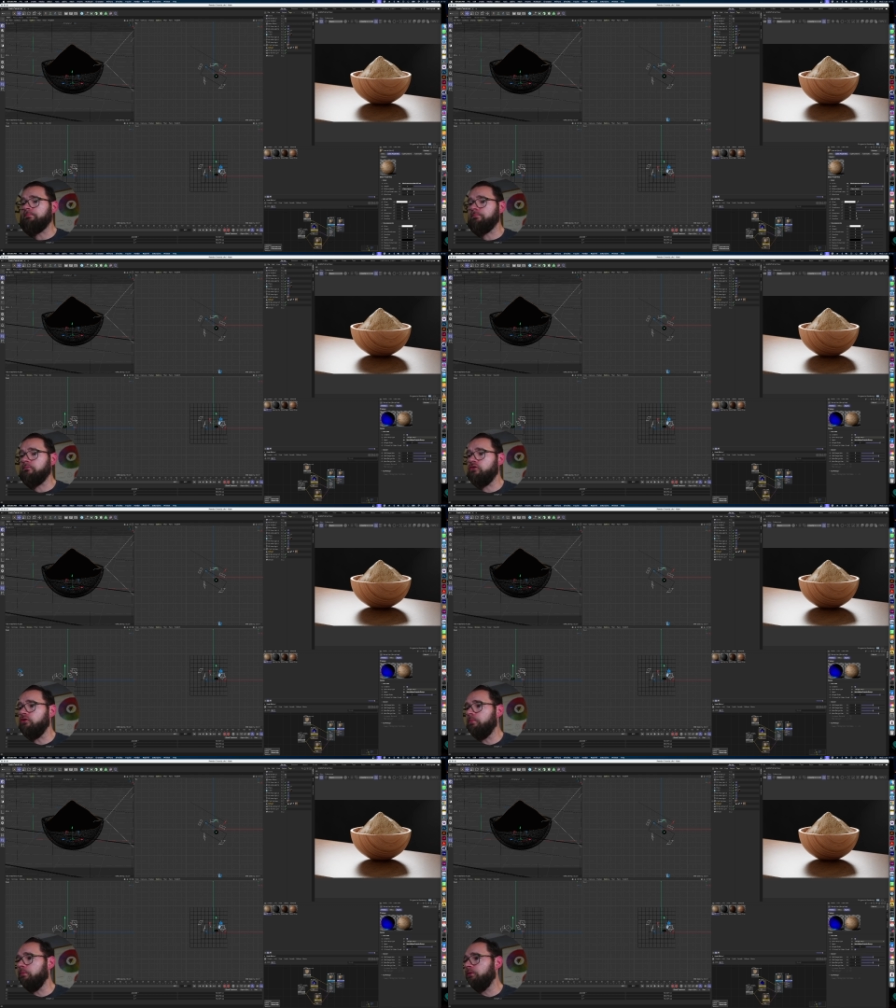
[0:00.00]
So the
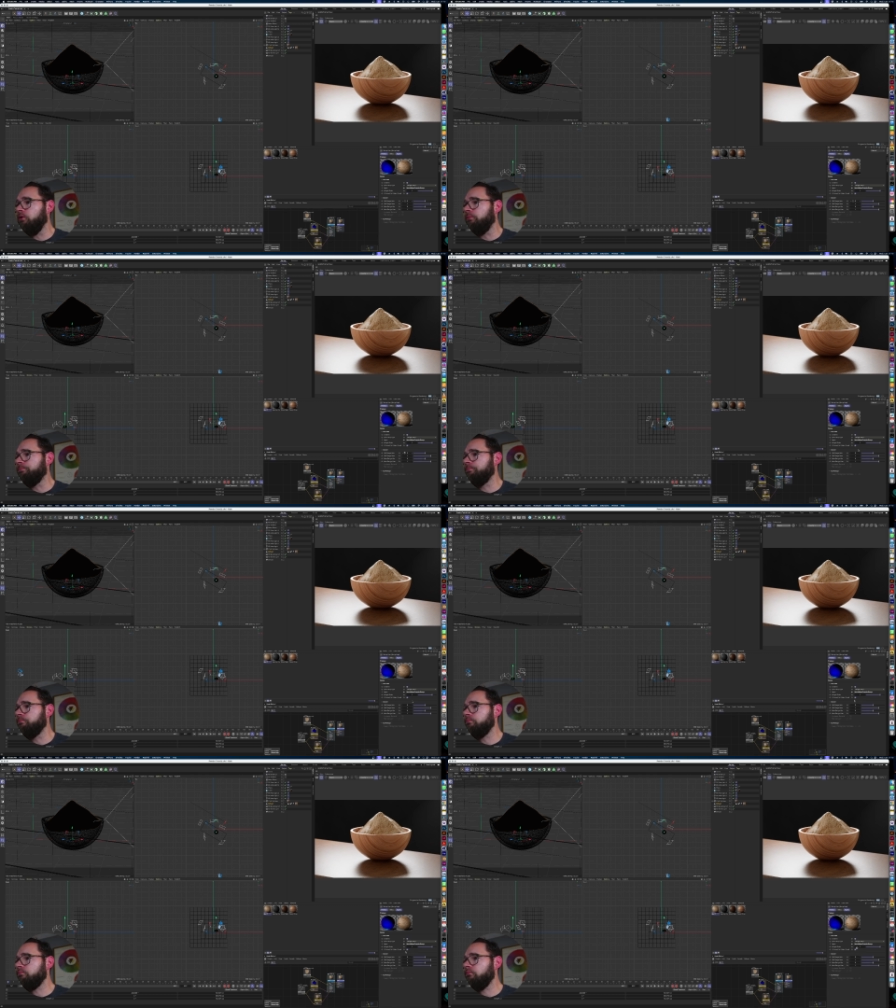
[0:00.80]
bump here,
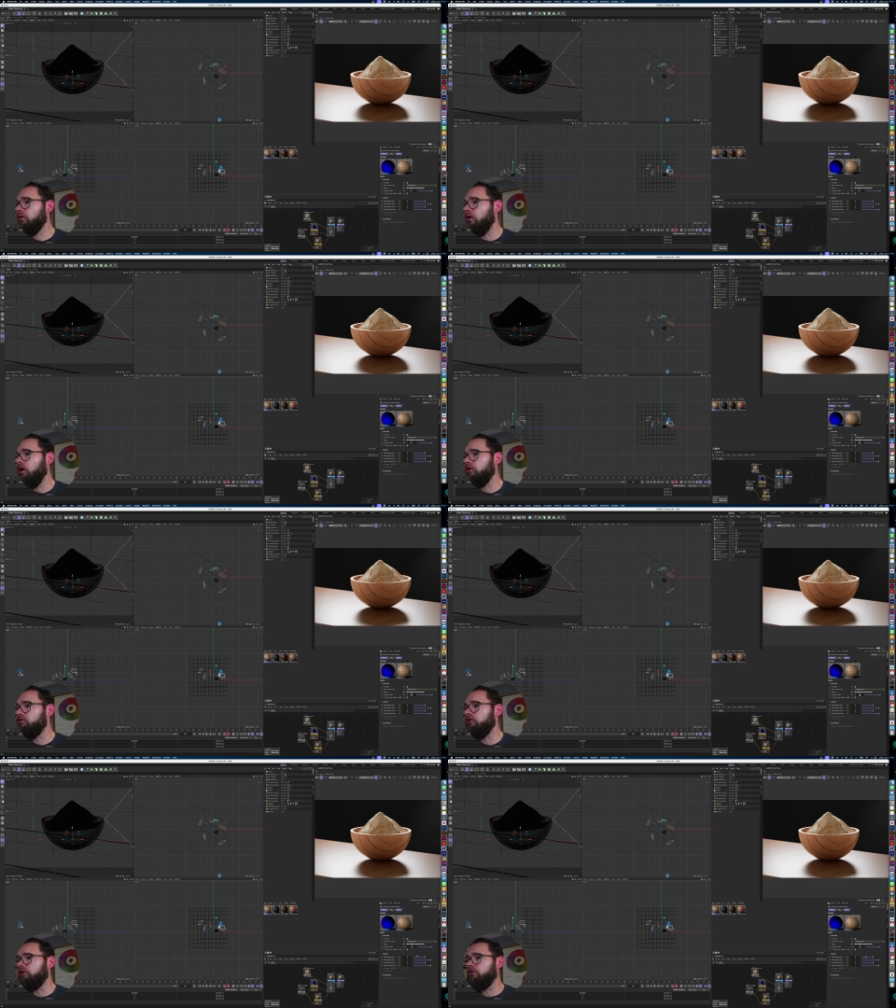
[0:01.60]
I'd
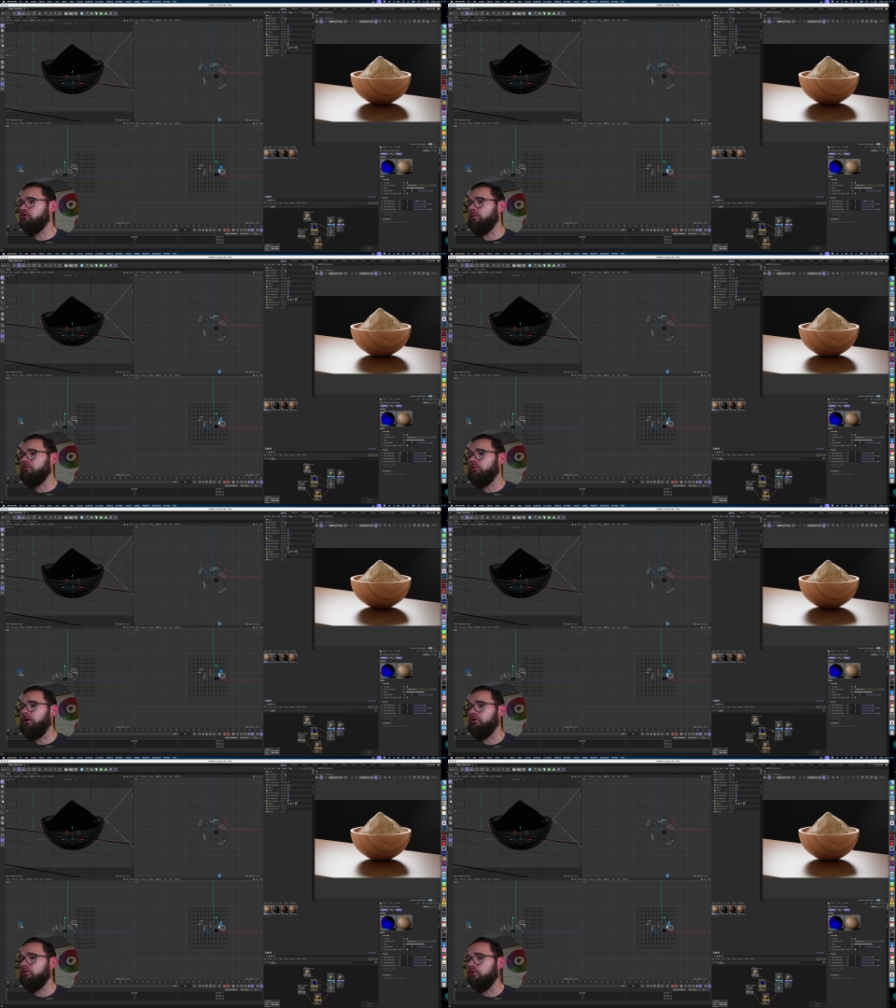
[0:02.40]
stick this up to about,
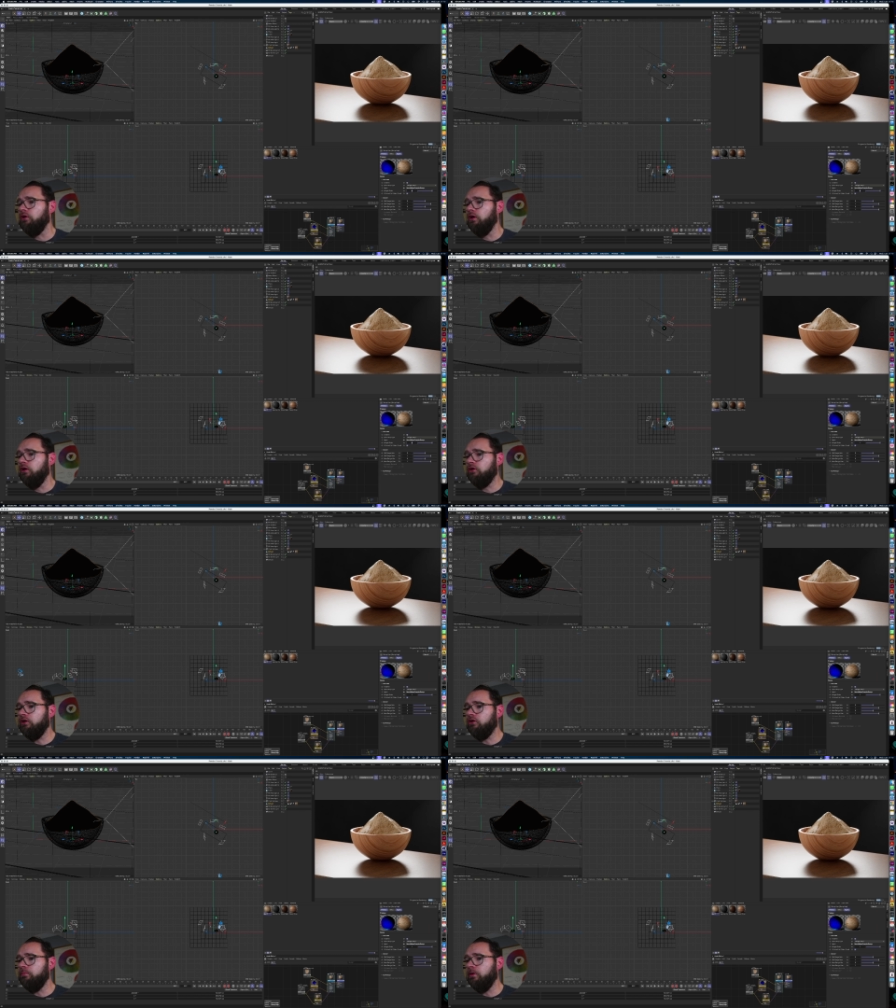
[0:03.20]
so click on
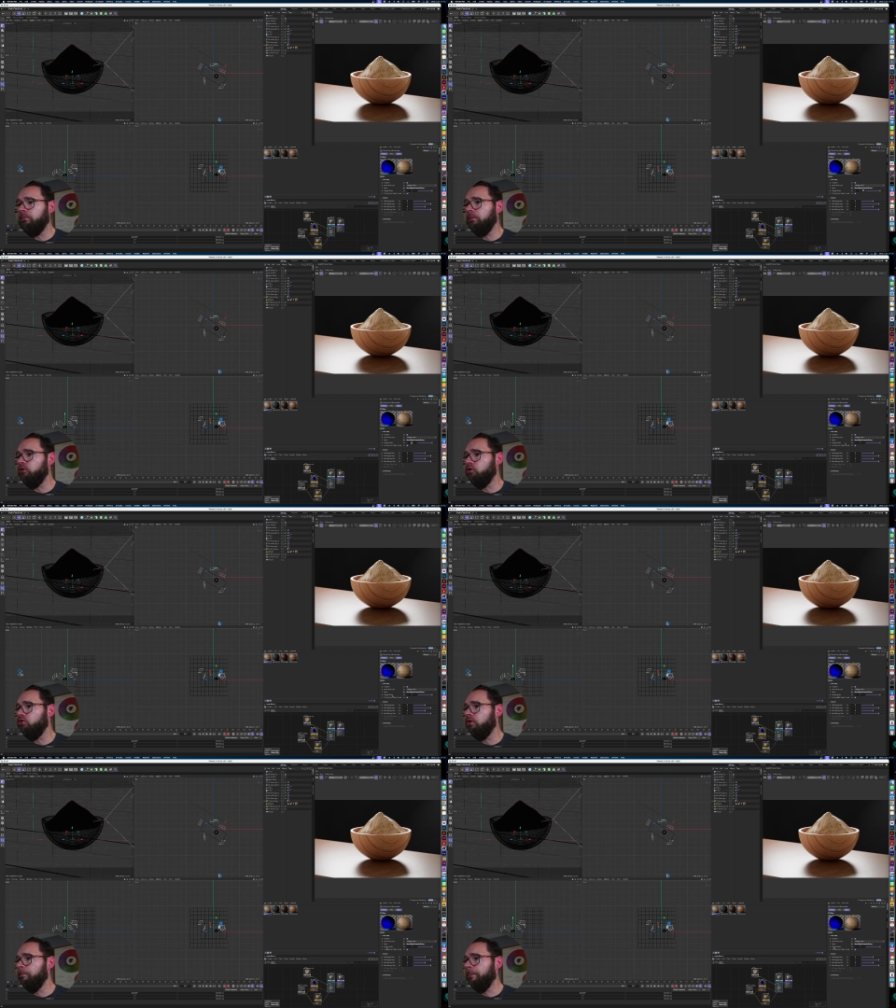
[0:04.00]
the bump map node
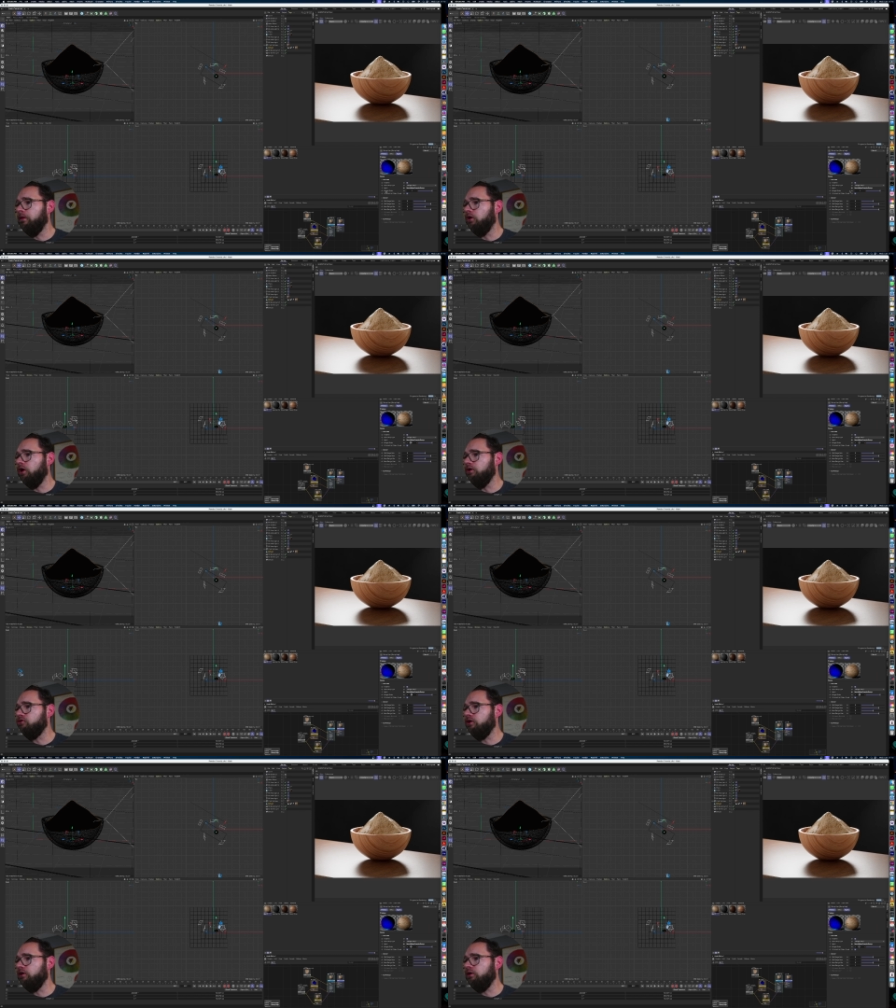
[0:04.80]
and the height
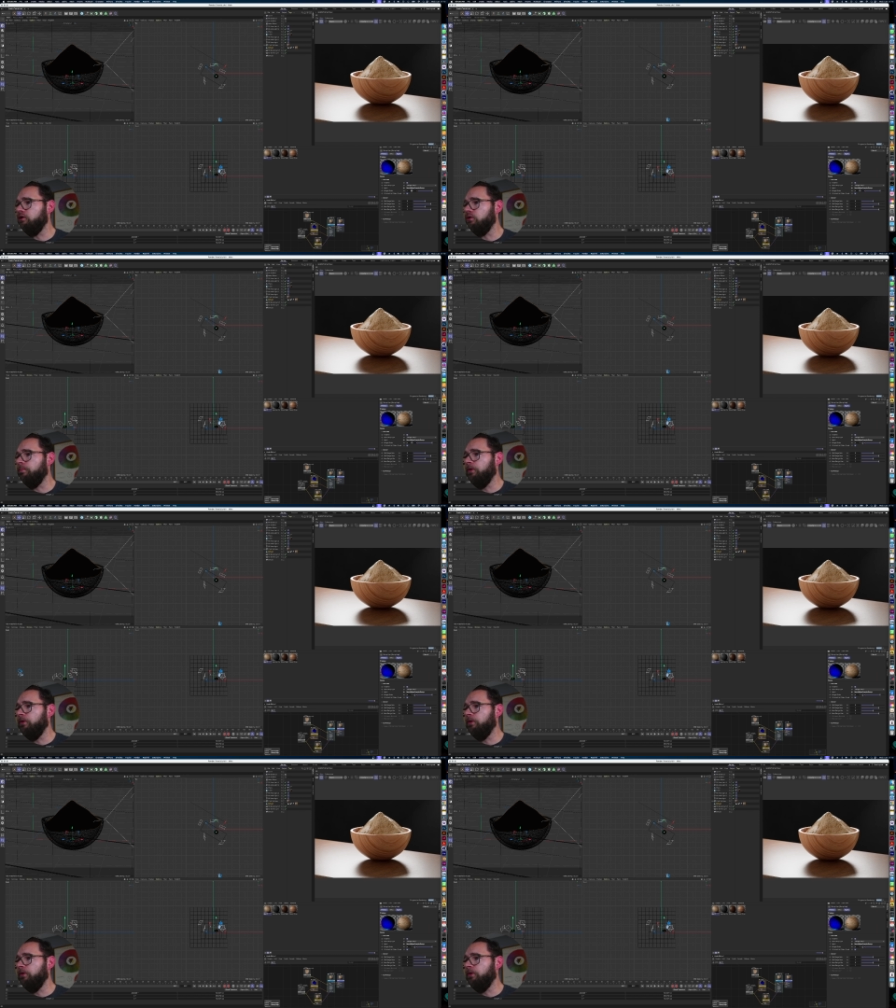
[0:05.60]
scale here,